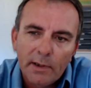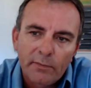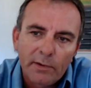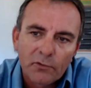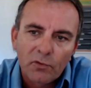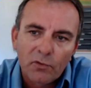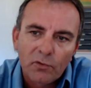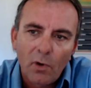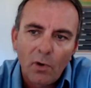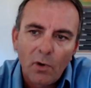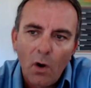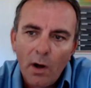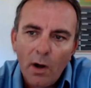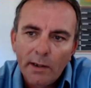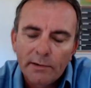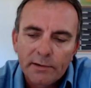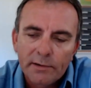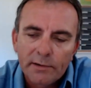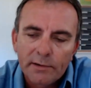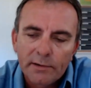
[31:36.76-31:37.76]
If you're
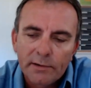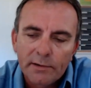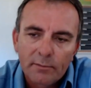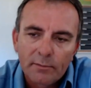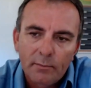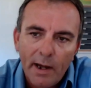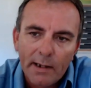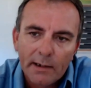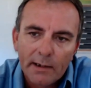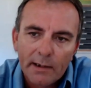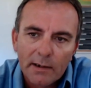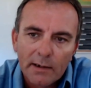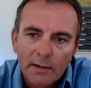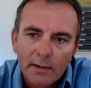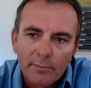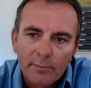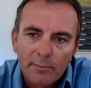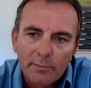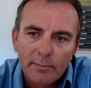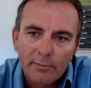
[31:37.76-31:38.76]
trying to
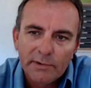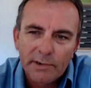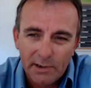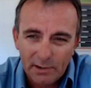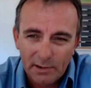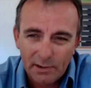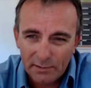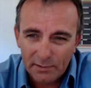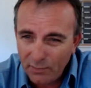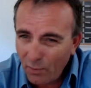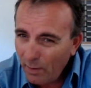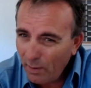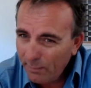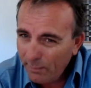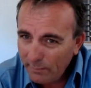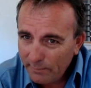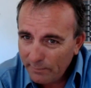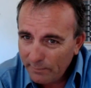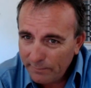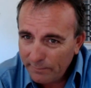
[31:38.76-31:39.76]
make a
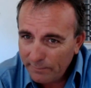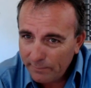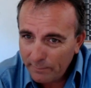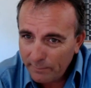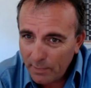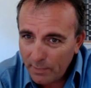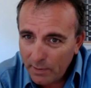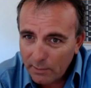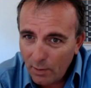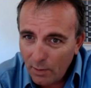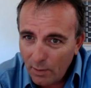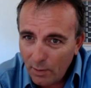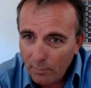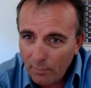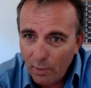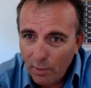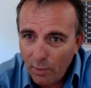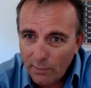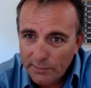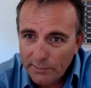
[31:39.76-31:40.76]
particular type of
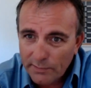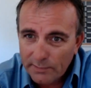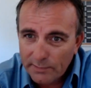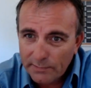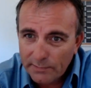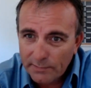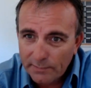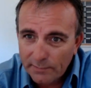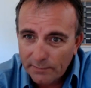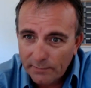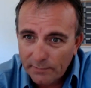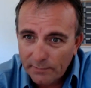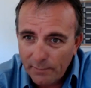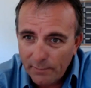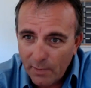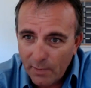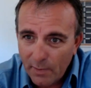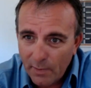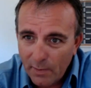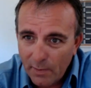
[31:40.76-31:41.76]

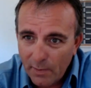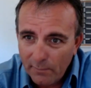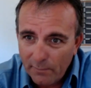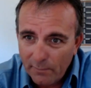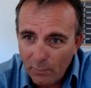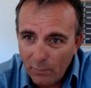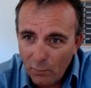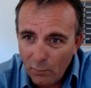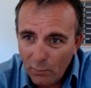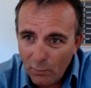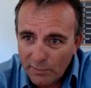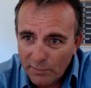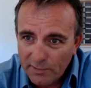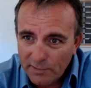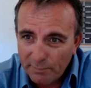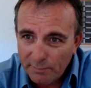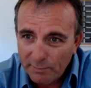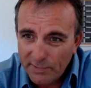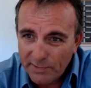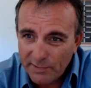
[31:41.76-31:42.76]
compost
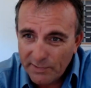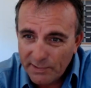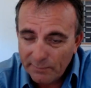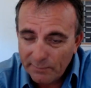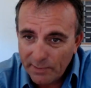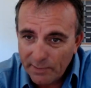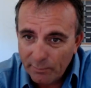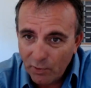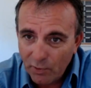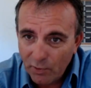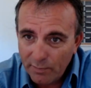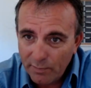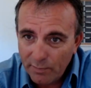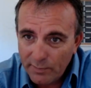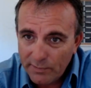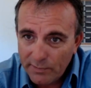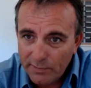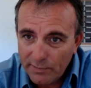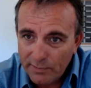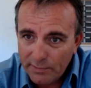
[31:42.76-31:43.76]
for
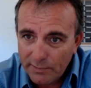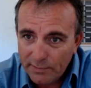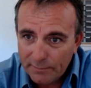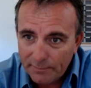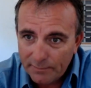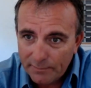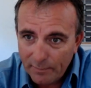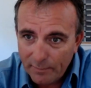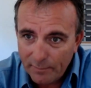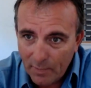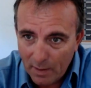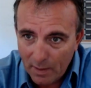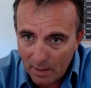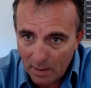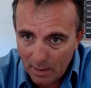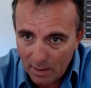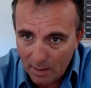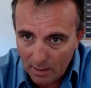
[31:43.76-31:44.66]
specific purposes,